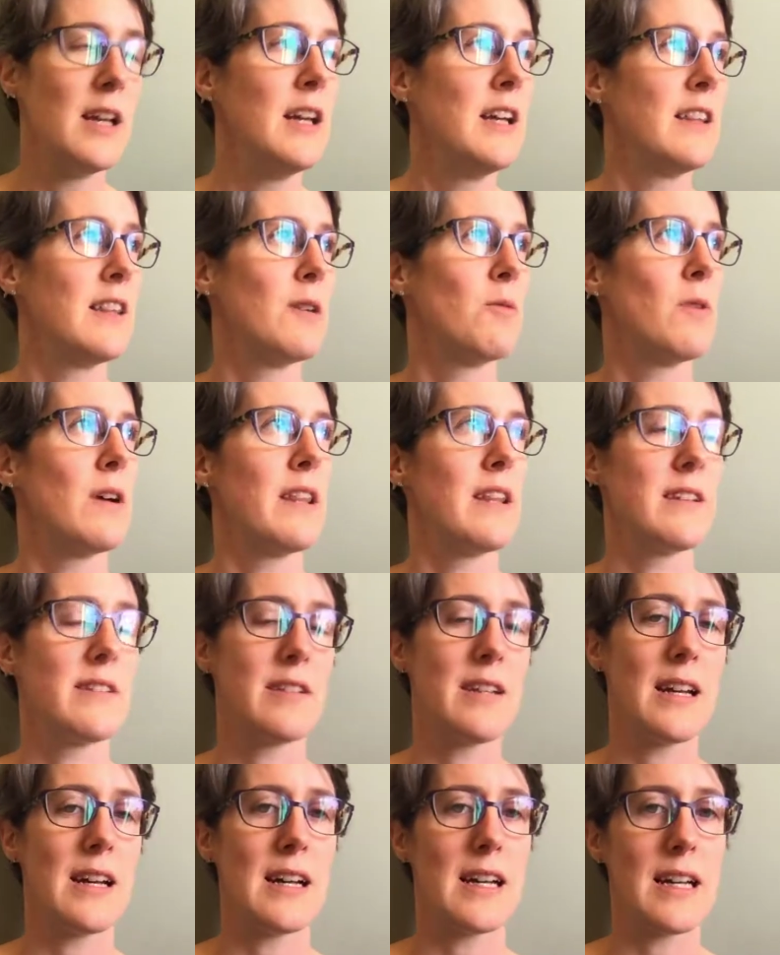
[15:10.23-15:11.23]
The weather's
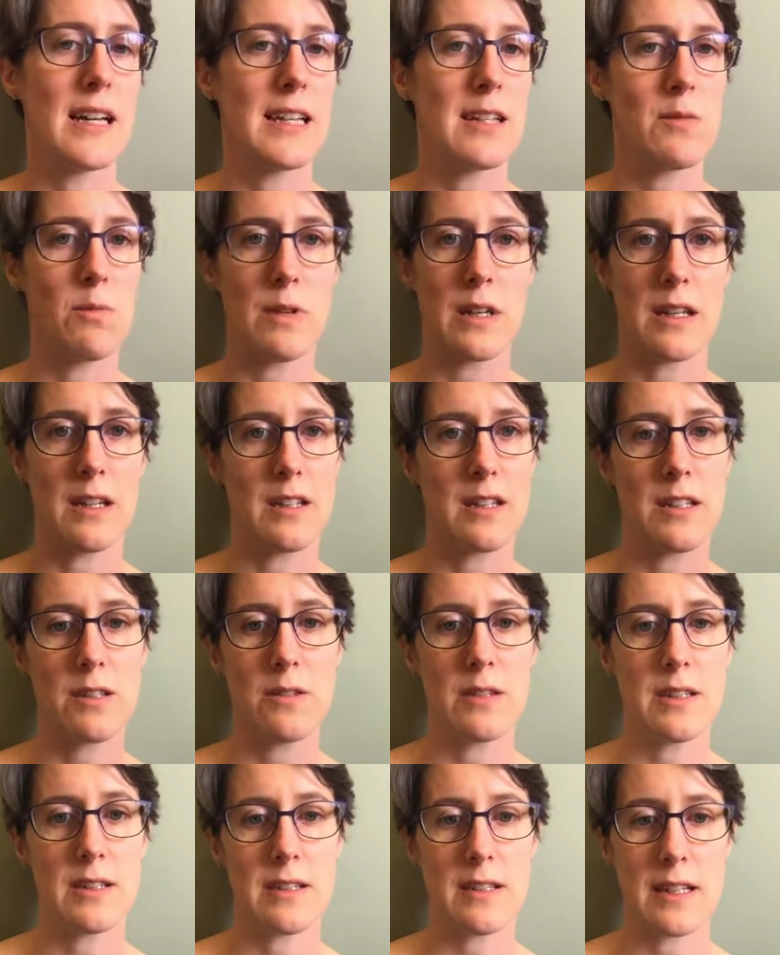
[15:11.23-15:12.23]
nice. We can do
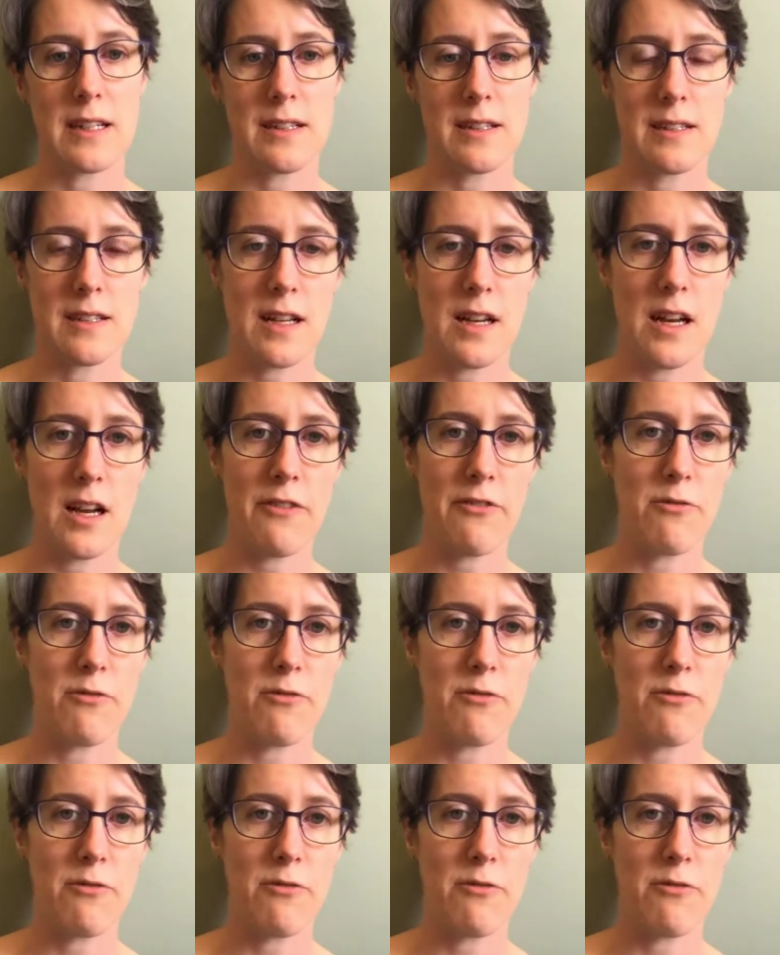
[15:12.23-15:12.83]
this nice stuff.